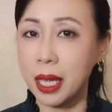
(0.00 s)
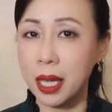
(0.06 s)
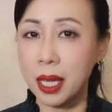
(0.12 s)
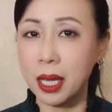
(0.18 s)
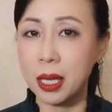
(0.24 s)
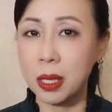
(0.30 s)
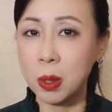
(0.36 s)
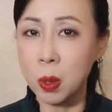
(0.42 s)

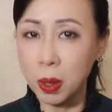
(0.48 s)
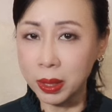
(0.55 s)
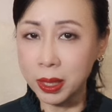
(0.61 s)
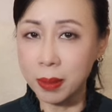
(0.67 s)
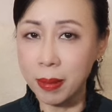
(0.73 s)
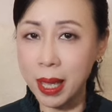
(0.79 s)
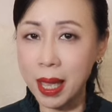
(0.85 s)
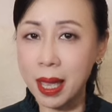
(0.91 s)
a
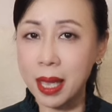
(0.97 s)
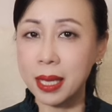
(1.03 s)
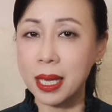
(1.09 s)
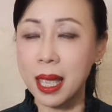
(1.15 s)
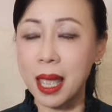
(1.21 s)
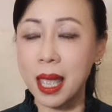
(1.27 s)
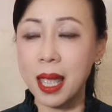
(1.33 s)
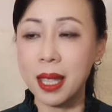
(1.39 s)
quarter bag,
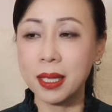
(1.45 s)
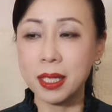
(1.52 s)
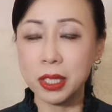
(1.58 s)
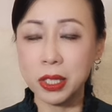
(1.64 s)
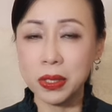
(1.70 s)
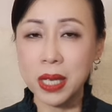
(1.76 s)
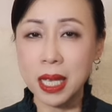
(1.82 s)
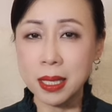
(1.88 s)
and
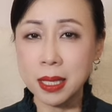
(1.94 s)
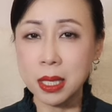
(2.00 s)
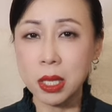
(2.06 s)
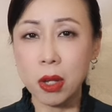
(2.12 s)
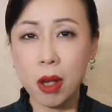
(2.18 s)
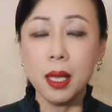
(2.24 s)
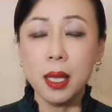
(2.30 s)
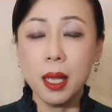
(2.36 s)
you guys
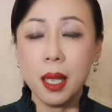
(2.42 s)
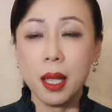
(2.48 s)
know